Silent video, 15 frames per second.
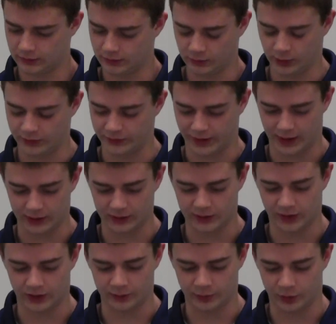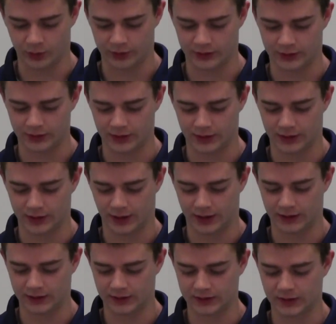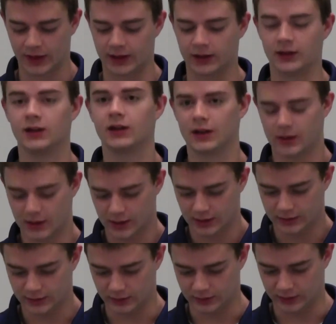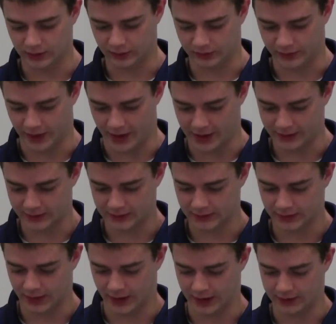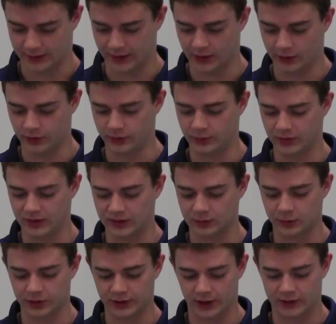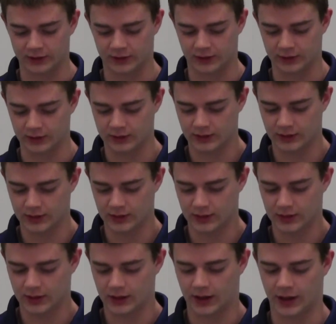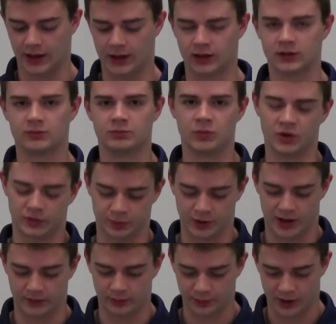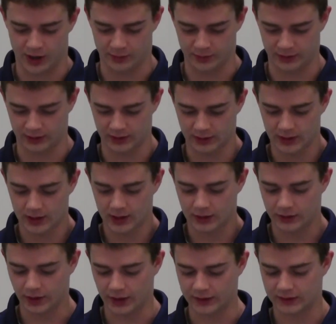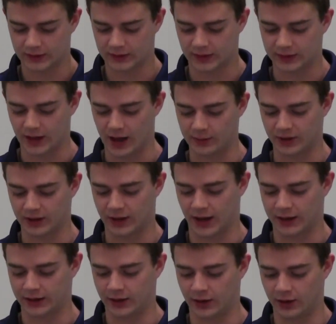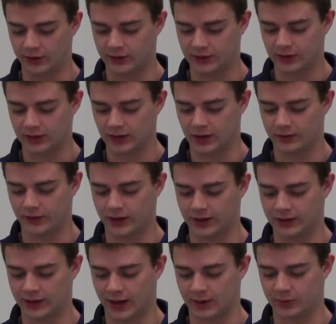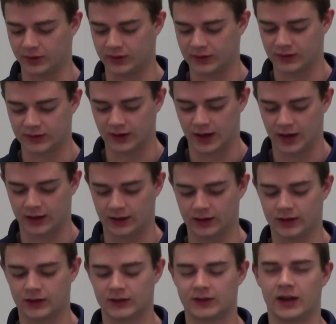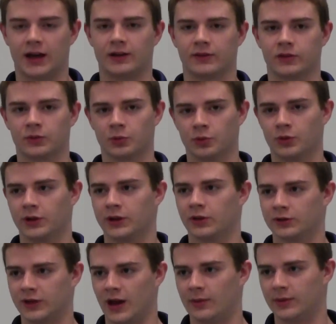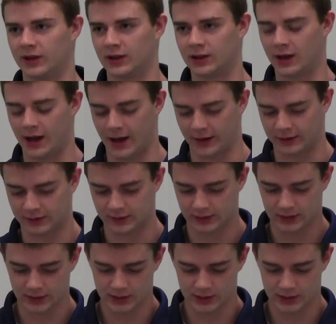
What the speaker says: what values are important in any society due to the fact that they own the means of production and most private property. Thus, the dominant ideology of any capitalist society is that of the ruling or dominant class.